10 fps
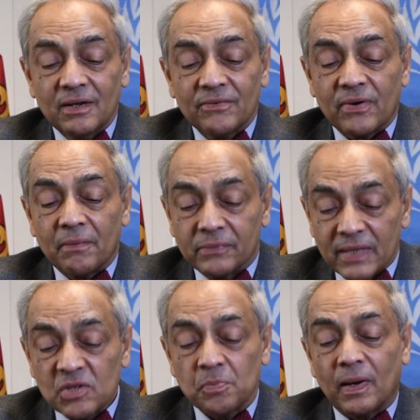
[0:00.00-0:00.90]
from
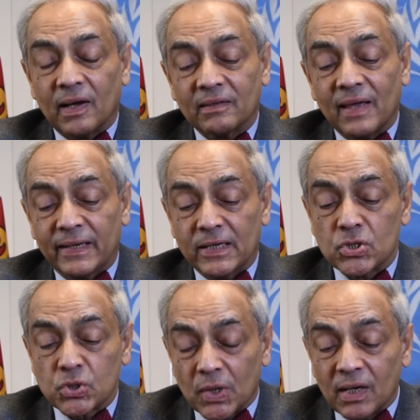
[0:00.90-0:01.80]
this path and
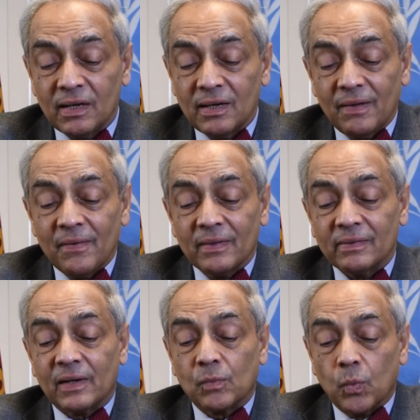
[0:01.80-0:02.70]
ensure
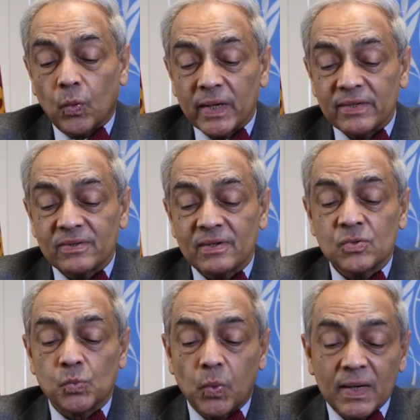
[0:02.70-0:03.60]
that
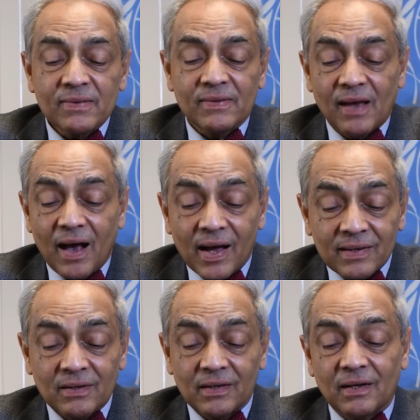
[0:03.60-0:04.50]
voices once
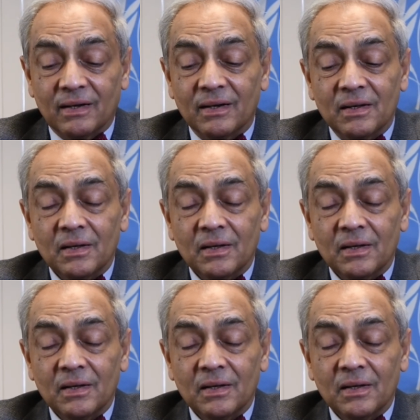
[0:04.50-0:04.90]
unheard